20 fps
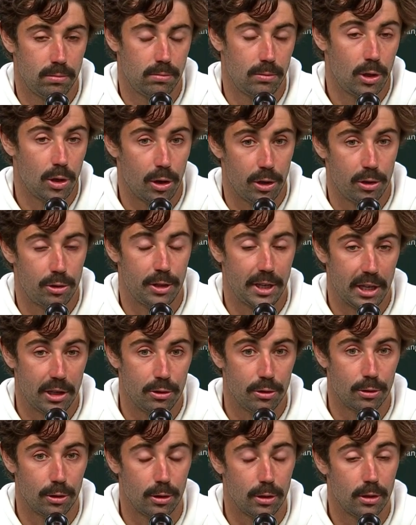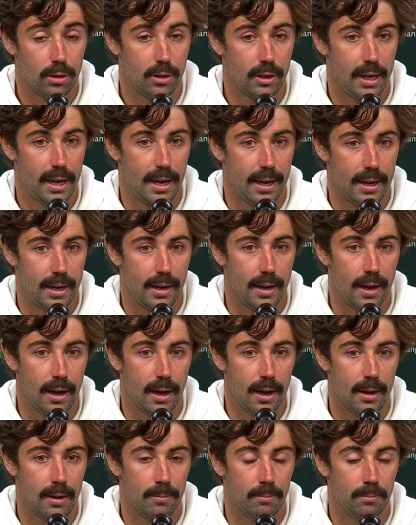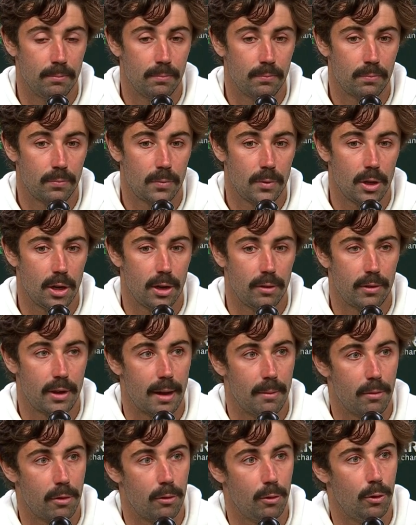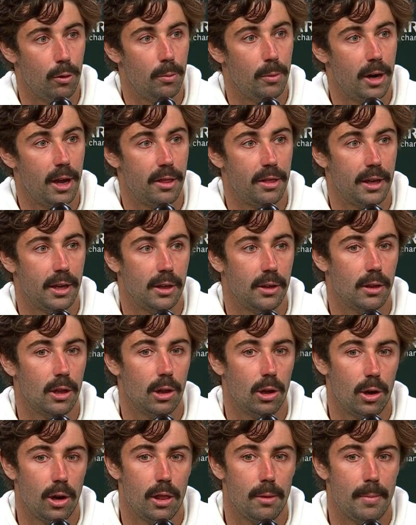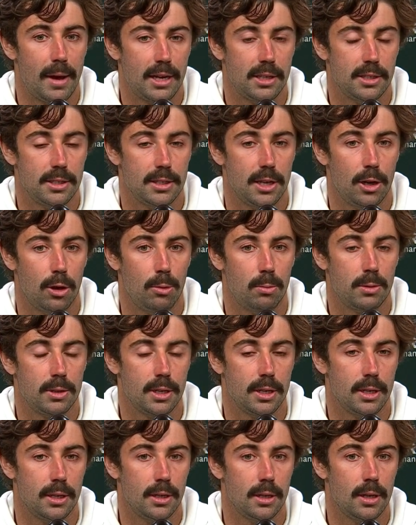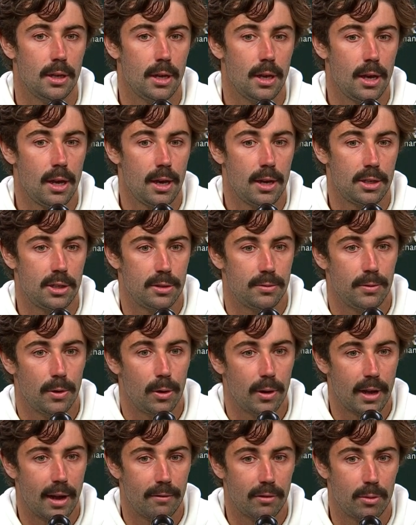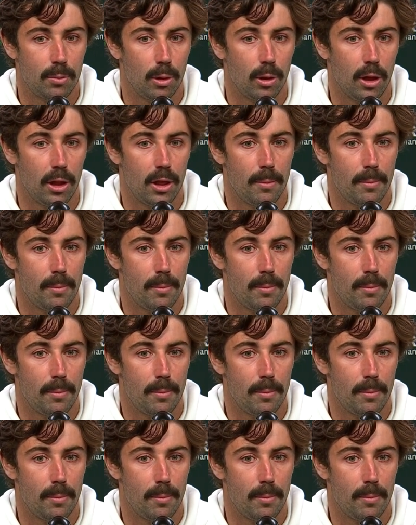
got a tricky draw, and I've come through it, but I think a lot of the matches helped, and just felt comfortable on the